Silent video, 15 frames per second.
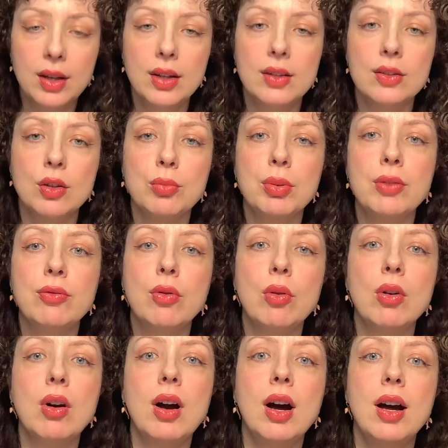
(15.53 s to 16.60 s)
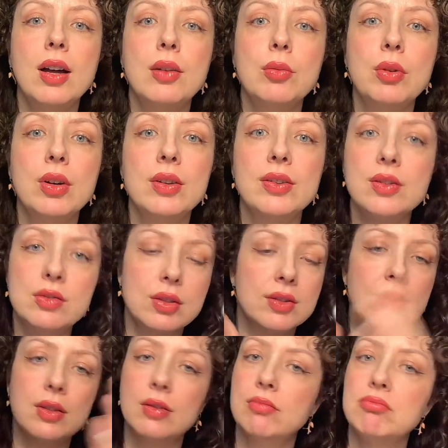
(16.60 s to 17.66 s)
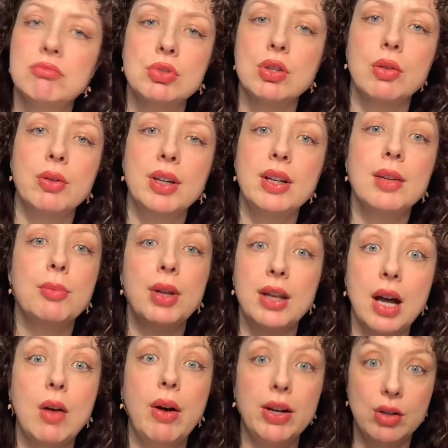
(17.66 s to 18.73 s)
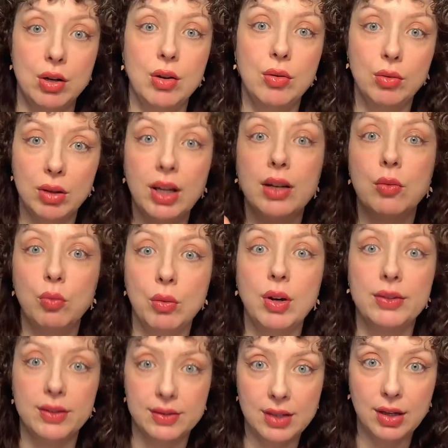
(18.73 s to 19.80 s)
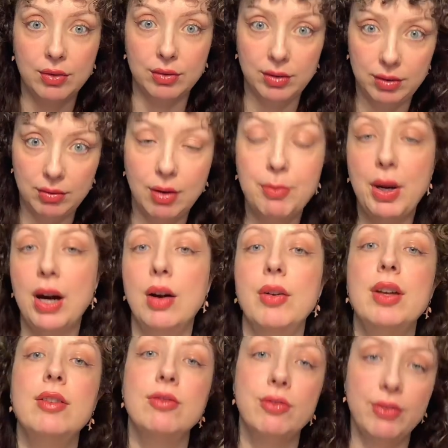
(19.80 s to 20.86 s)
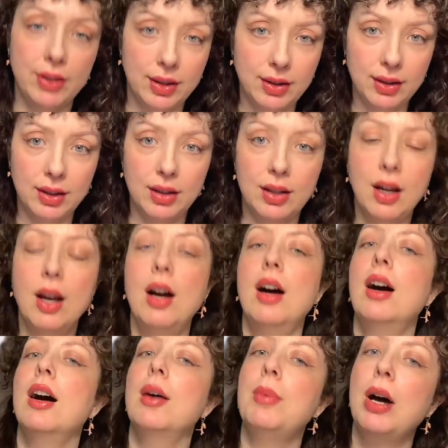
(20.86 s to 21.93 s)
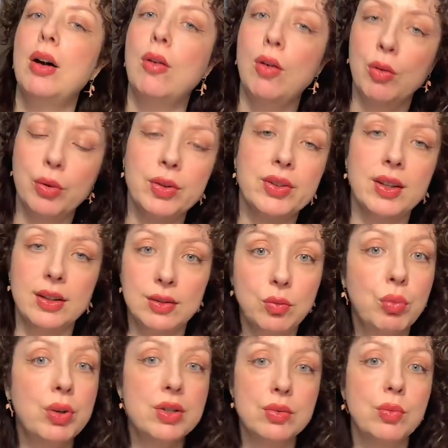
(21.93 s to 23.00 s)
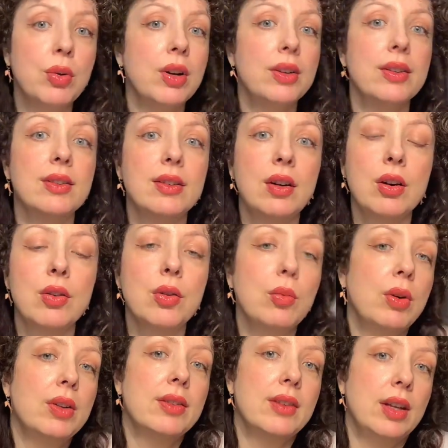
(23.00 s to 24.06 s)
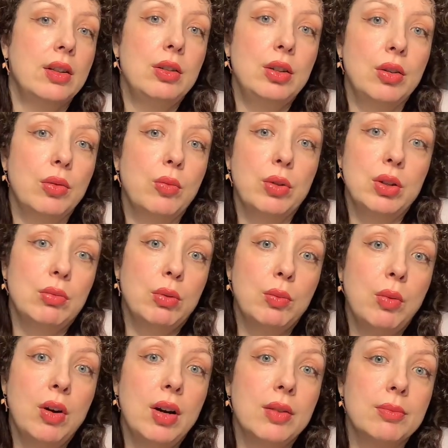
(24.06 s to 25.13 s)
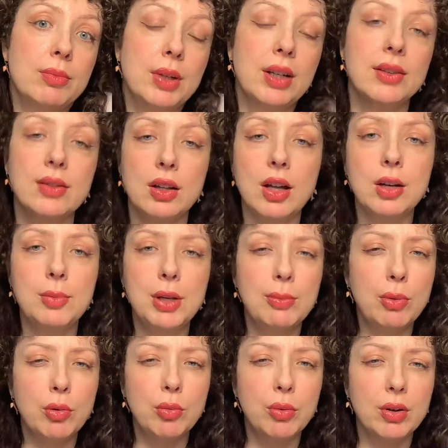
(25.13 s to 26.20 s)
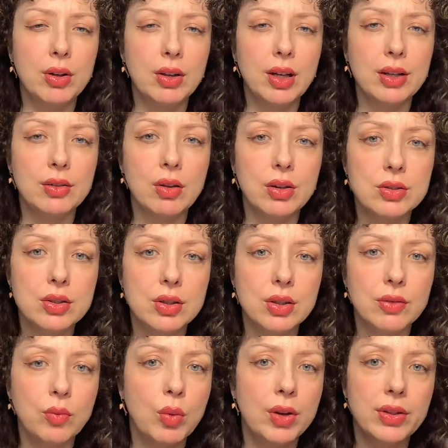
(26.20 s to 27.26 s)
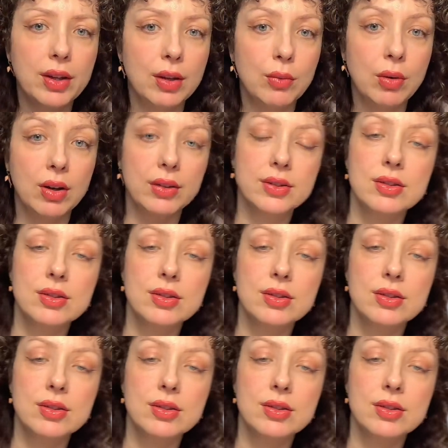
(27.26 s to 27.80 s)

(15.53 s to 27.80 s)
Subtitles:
So before I was just showing it, but now I know like what to tell you about infinity, about all those things. Which ones are the ones that you would want? Because a lot of people were like not sure of what they want.